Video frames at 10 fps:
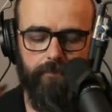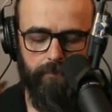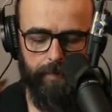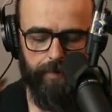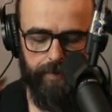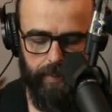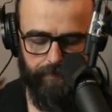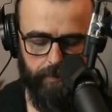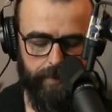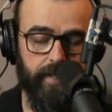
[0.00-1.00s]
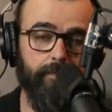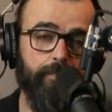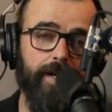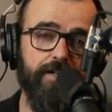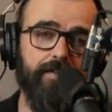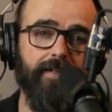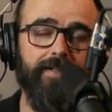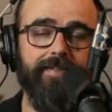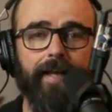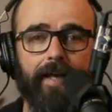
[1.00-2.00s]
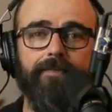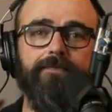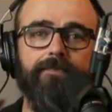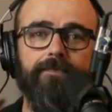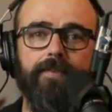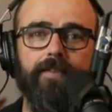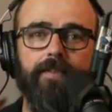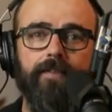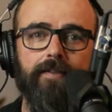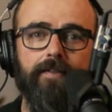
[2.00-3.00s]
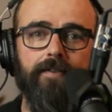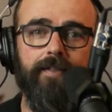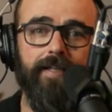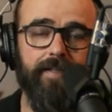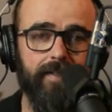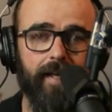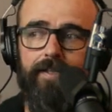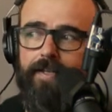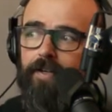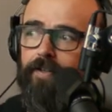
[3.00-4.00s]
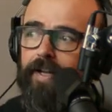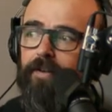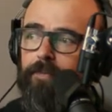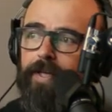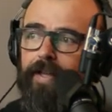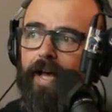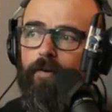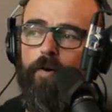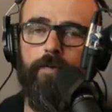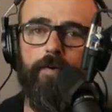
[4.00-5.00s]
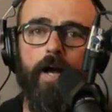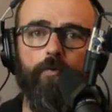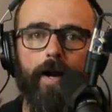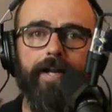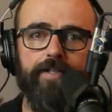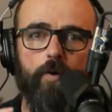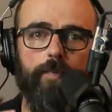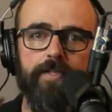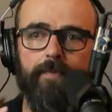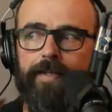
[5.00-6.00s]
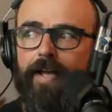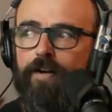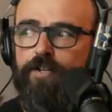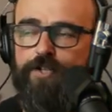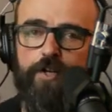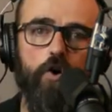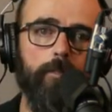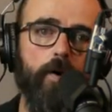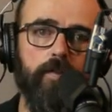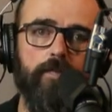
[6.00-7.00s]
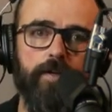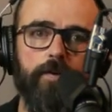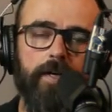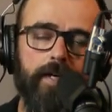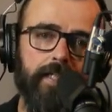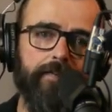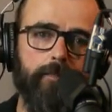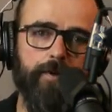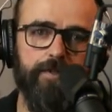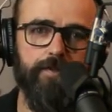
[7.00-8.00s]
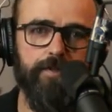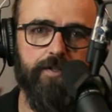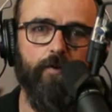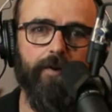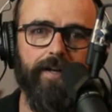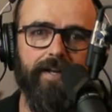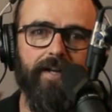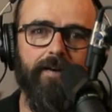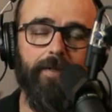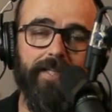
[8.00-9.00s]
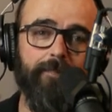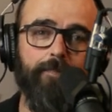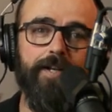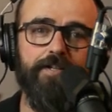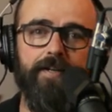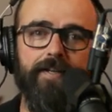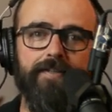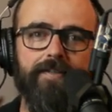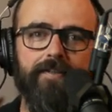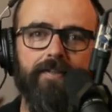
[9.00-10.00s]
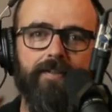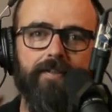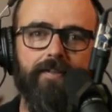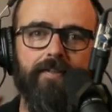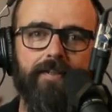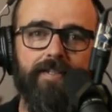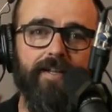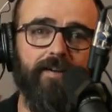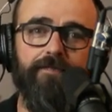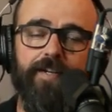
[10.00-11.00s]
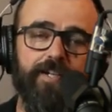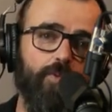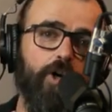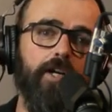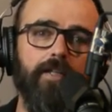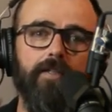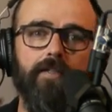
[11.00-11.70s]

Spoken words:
Remember, it's the difference between impression and intent. The intent here can be that, well, they're not ready, so we'll put something there to show both of you to give a personal story. But the impression is it's just unfinished work.